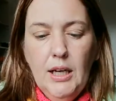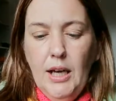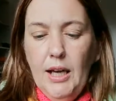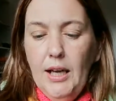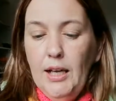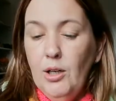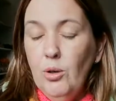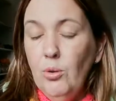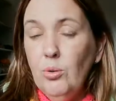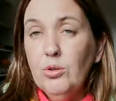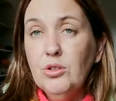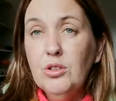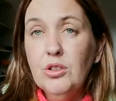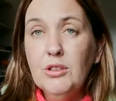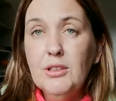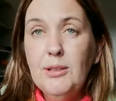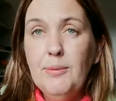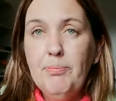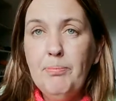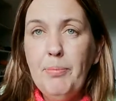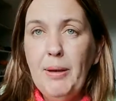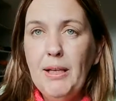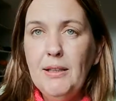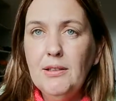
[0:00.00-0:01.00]
It also
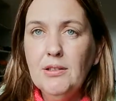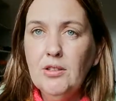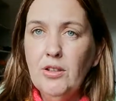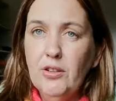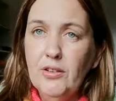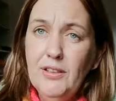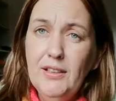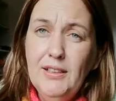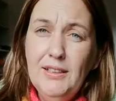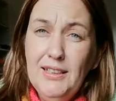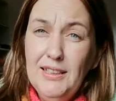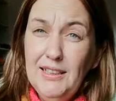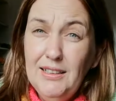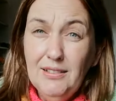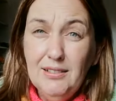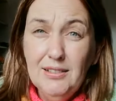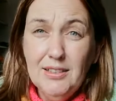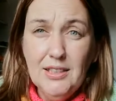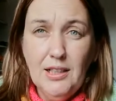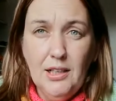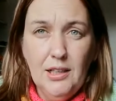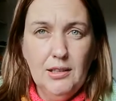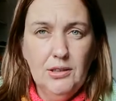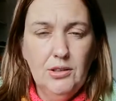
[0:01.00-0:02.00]
depends on the needle
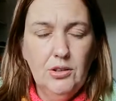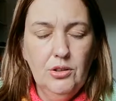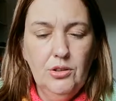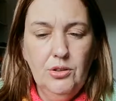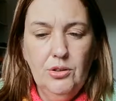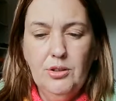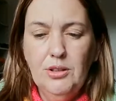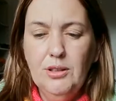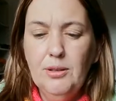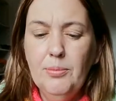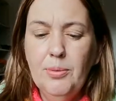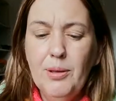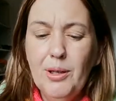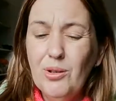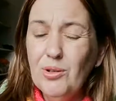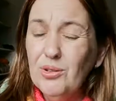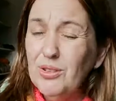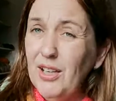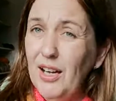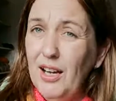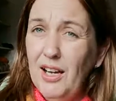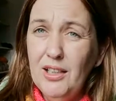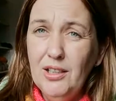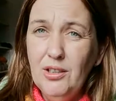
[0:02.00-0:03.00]
size you're using, because
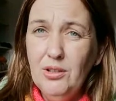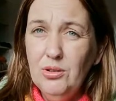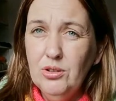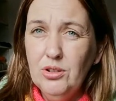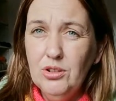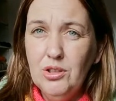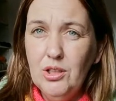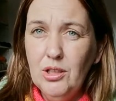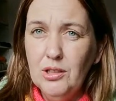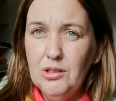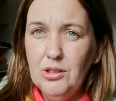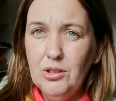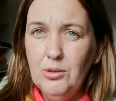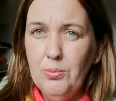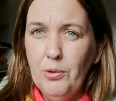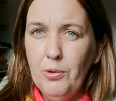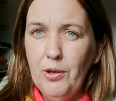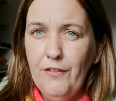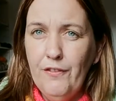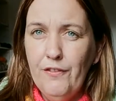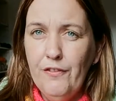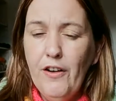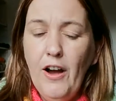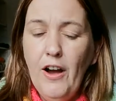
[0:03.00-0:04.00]
I used a
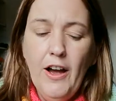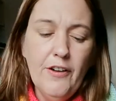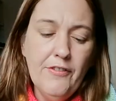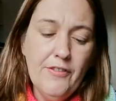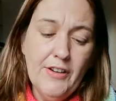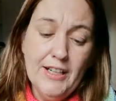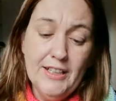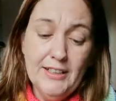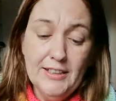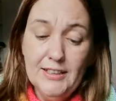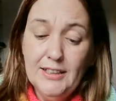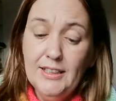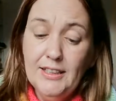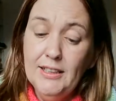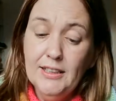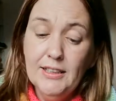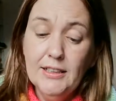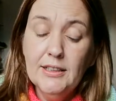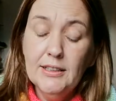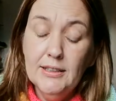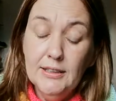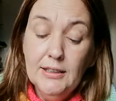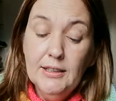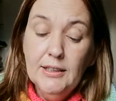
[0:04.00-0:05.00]
2.5, I
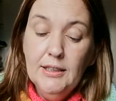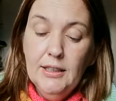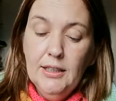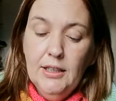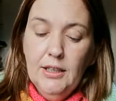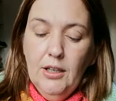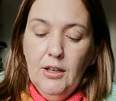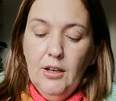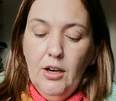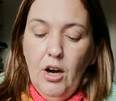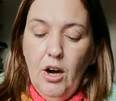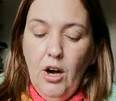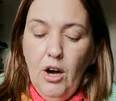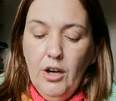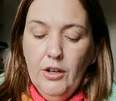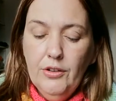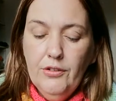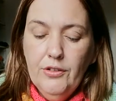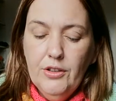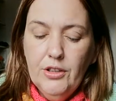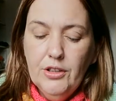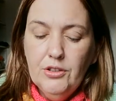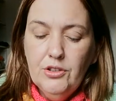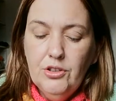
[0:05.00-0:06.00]
think.
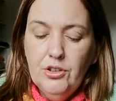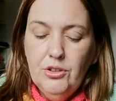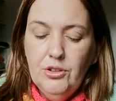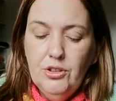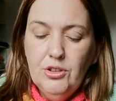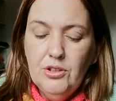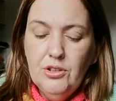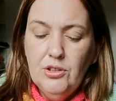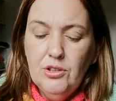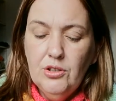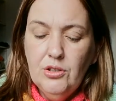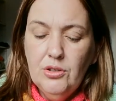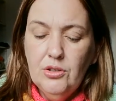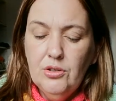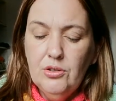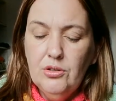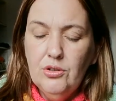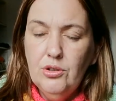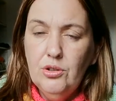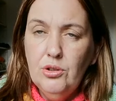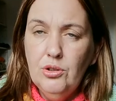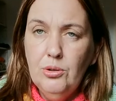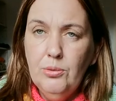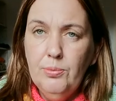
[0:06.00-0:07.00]
On the
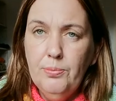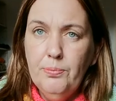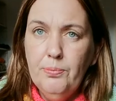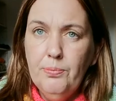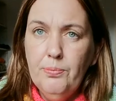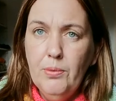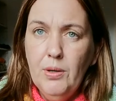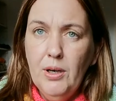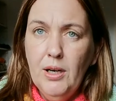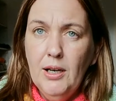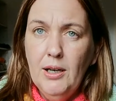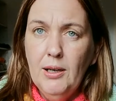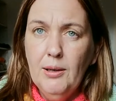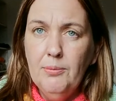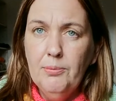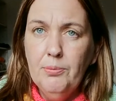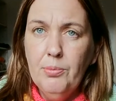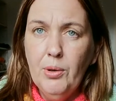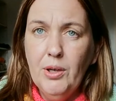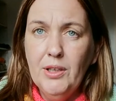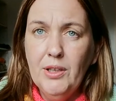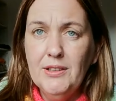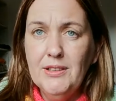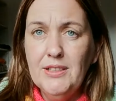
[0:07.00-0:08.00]

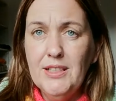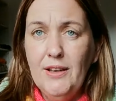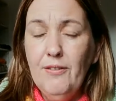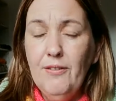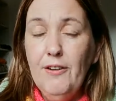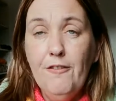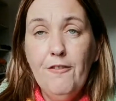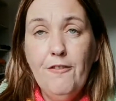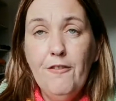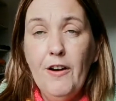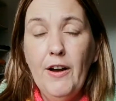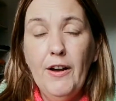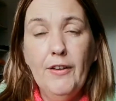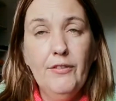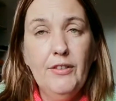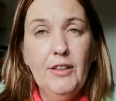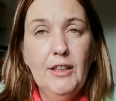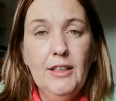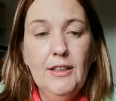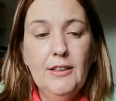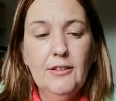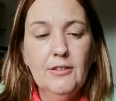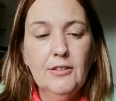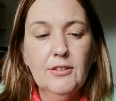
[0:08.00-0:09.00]
2.75
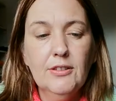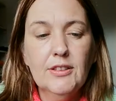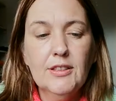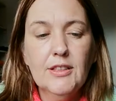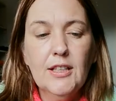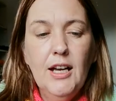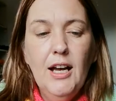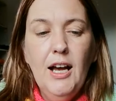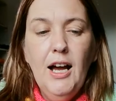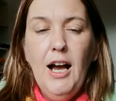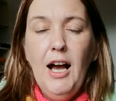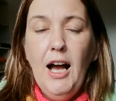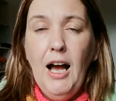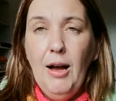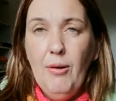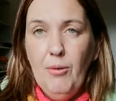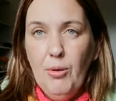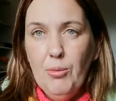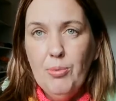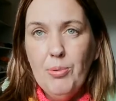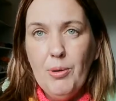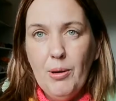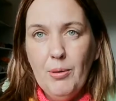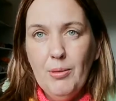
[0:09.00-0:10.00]
needles, I
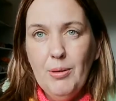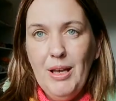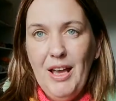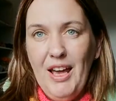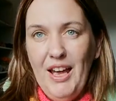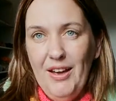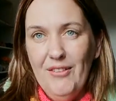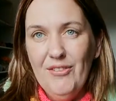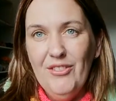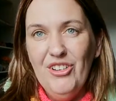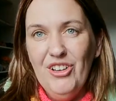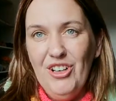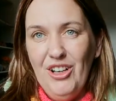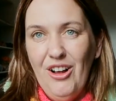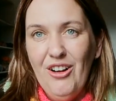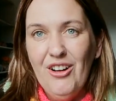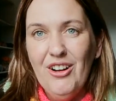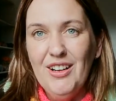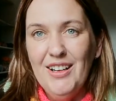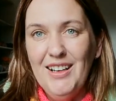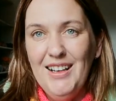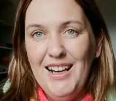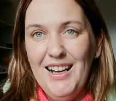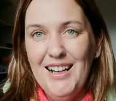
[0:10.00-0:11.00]
will probably have a
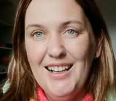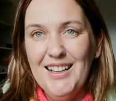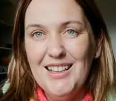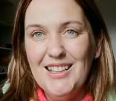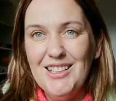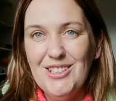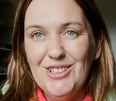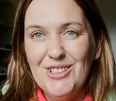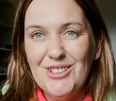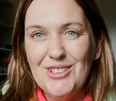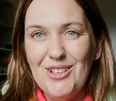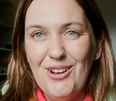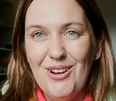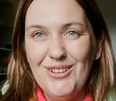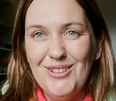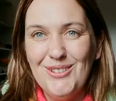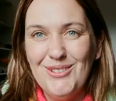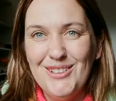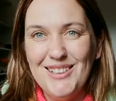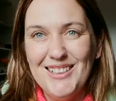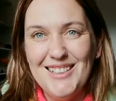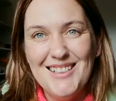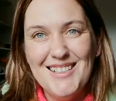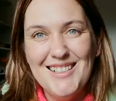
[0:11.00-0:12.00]
longer length to start
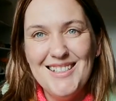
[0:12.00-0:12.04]
with.